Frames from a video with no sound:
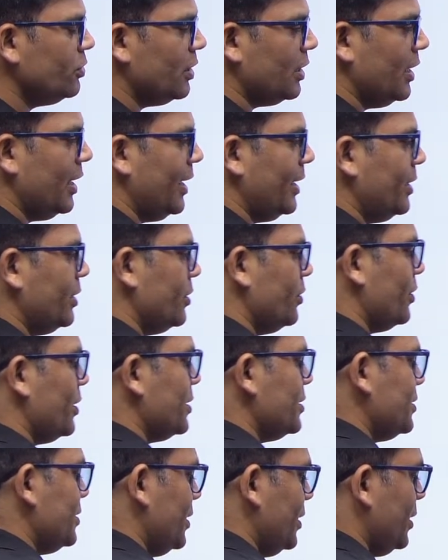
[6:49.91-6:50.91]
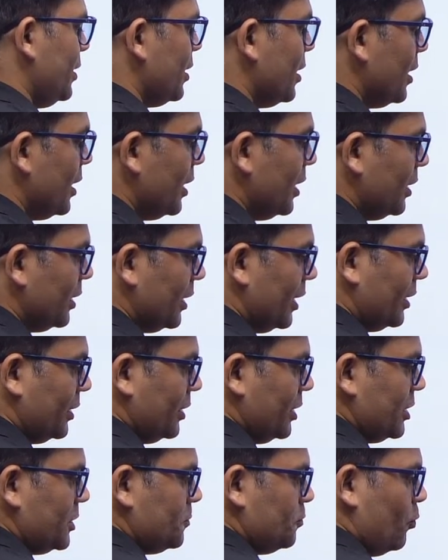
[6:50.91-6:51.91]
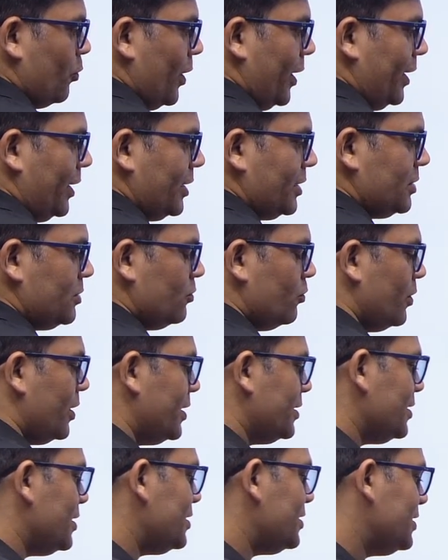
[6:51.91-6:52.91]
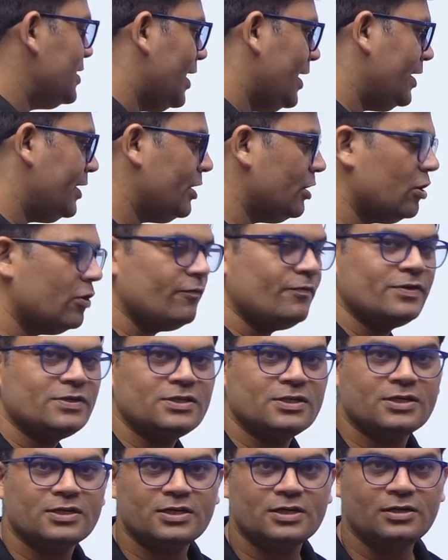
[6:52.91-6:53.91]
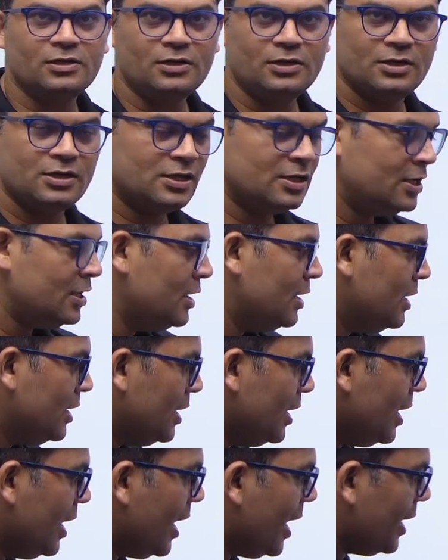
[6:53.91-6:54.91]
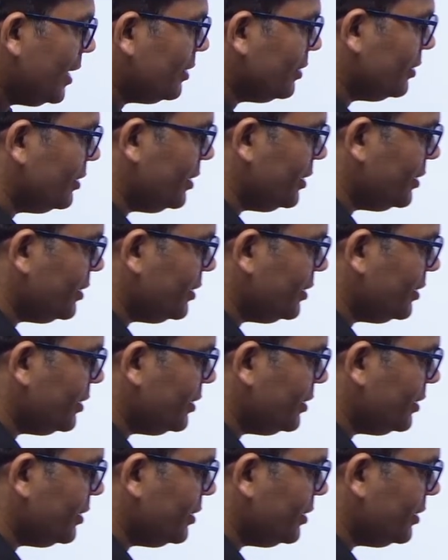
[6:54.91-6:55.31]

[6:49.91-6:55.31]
like you can see that this point is known as a center of a circle, and this